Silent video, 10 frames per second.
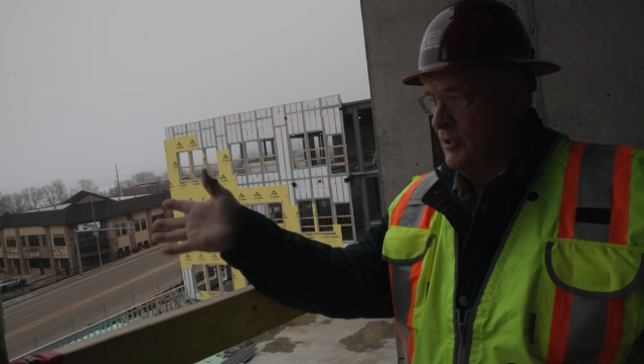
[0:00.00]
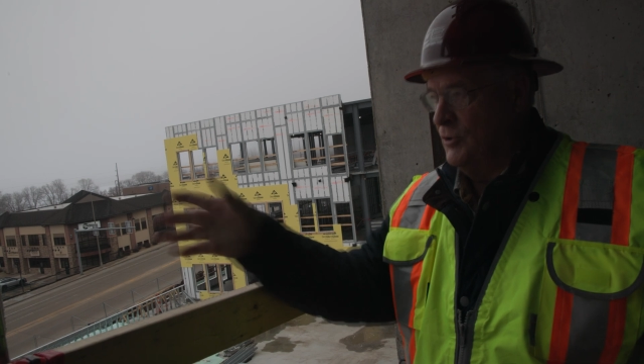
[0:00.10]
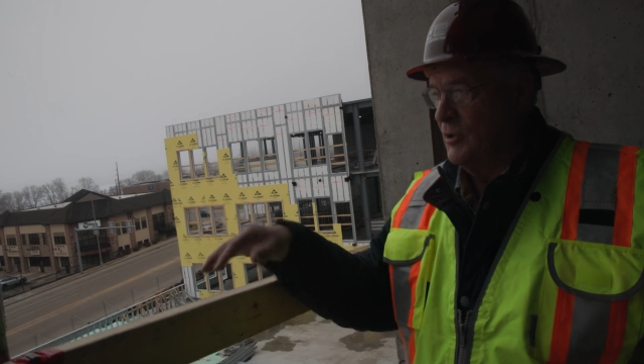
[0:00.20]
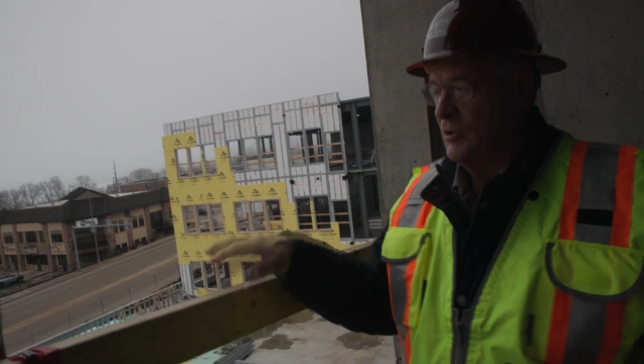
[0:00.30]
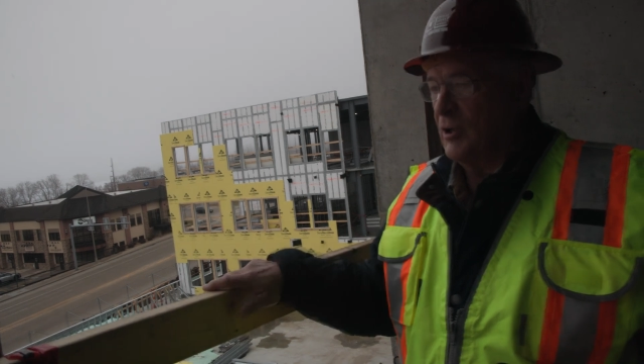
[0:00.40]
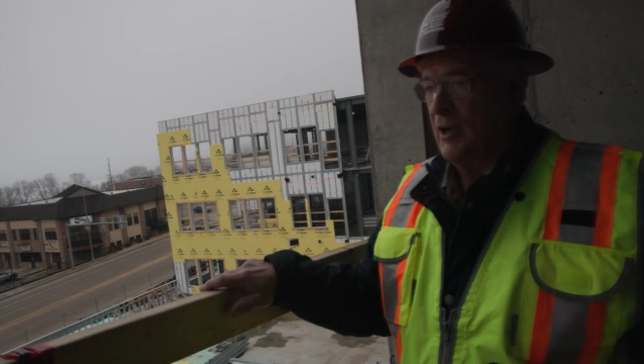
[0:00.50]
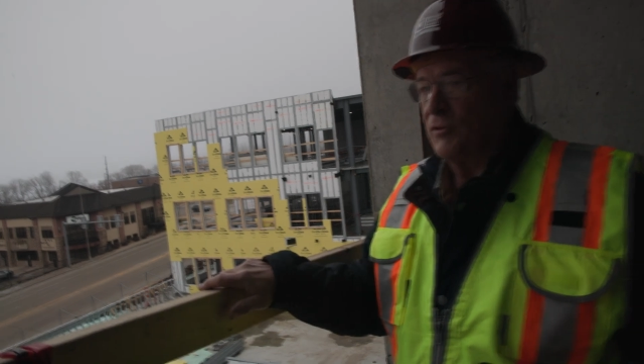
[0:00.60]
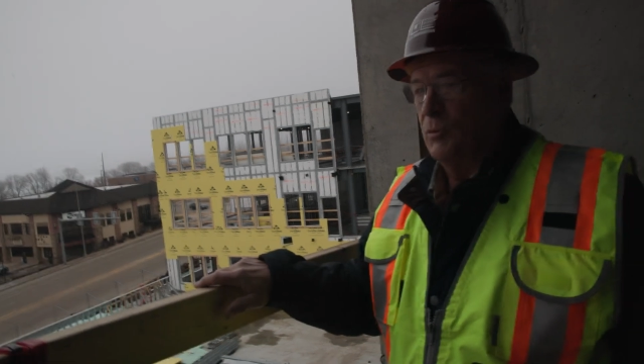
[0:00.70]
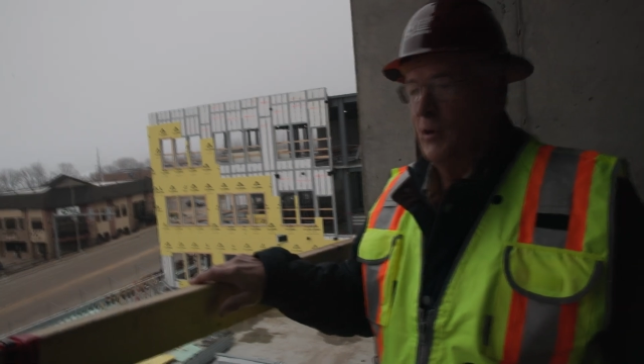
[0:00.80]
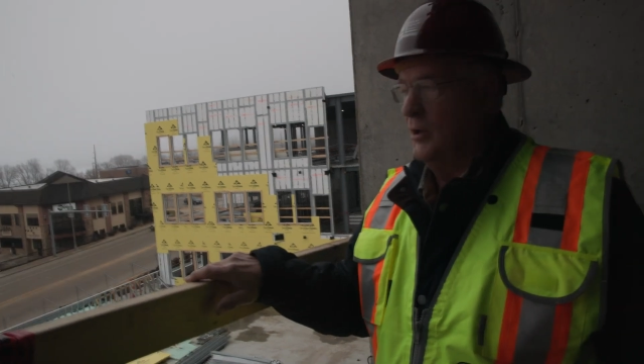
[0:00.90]
you can look
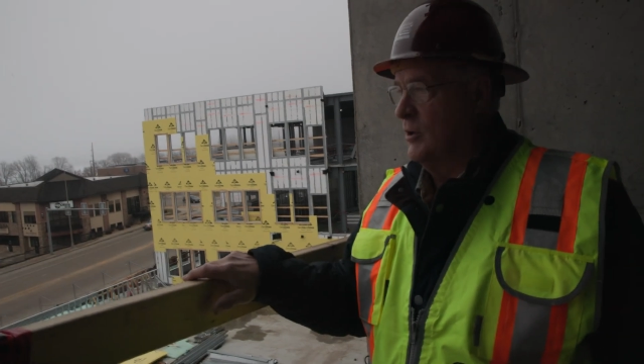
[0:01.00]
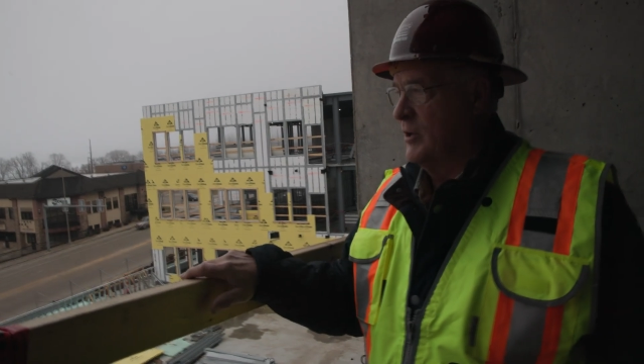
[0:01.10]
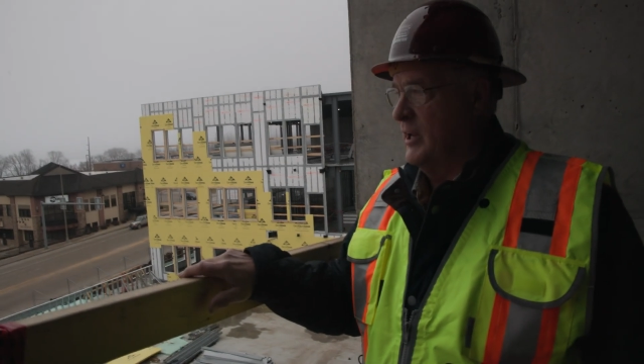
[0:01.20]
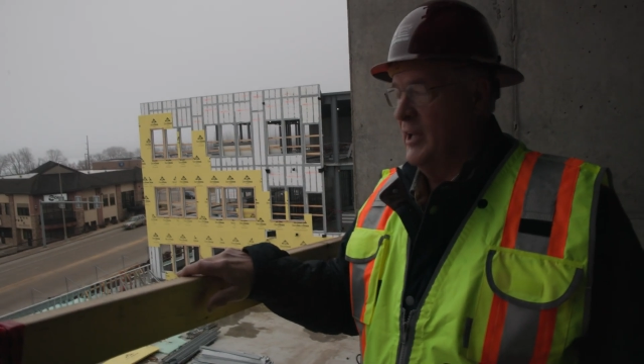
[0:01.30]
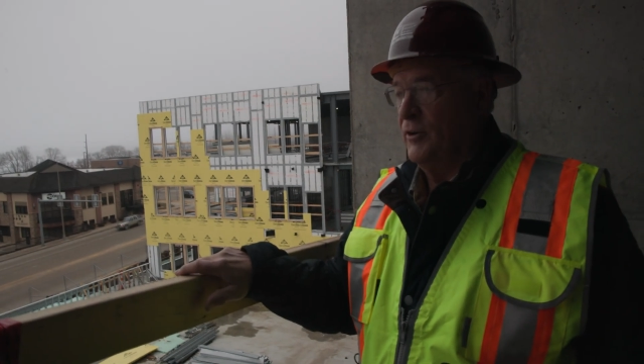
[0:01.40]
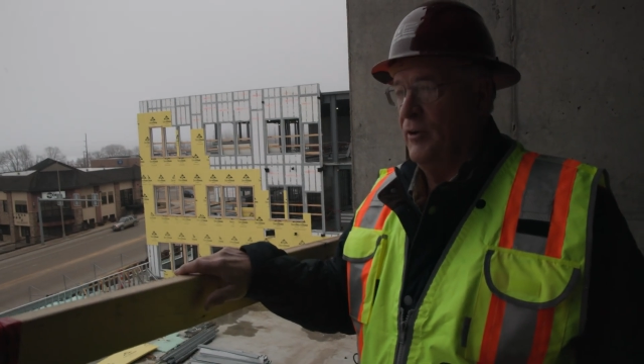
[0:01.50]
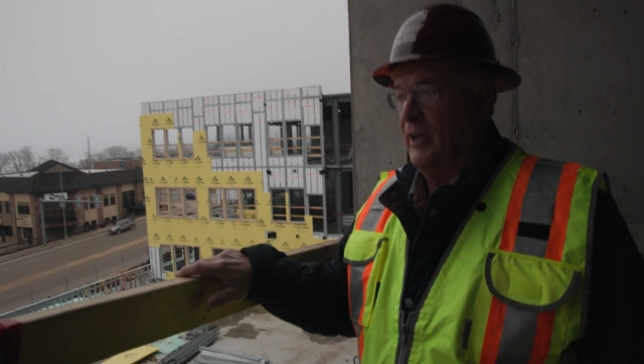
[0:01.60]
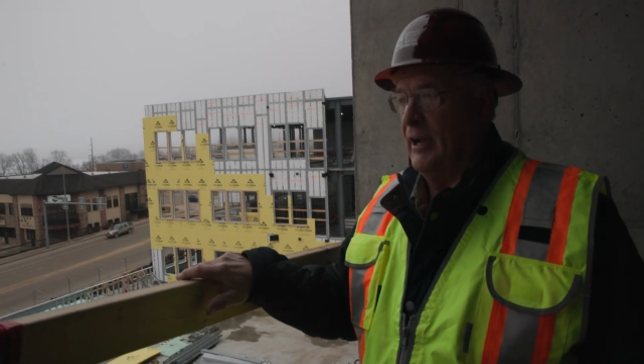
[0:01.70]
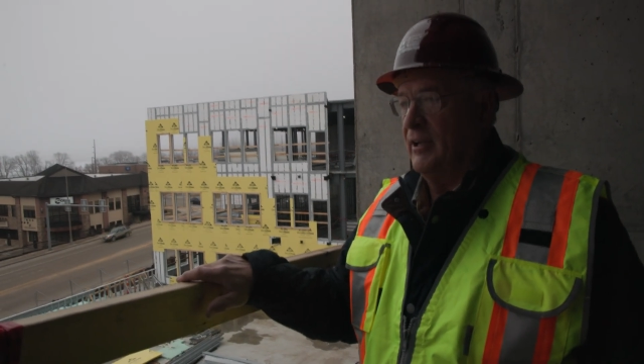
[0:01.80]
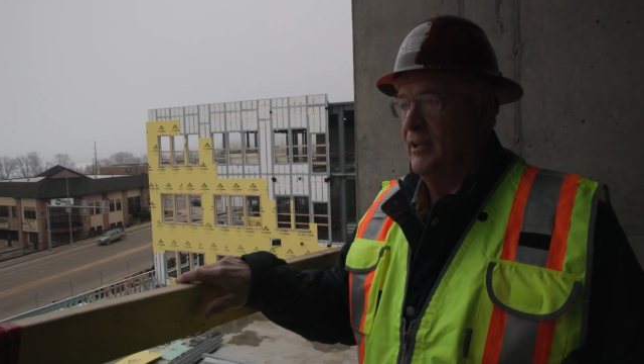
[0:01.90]
out the window, get on your
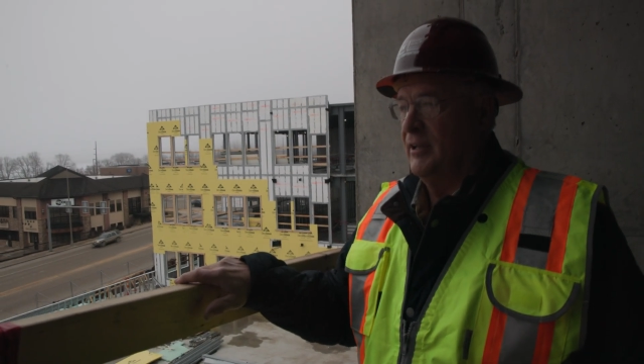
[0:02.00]
deck,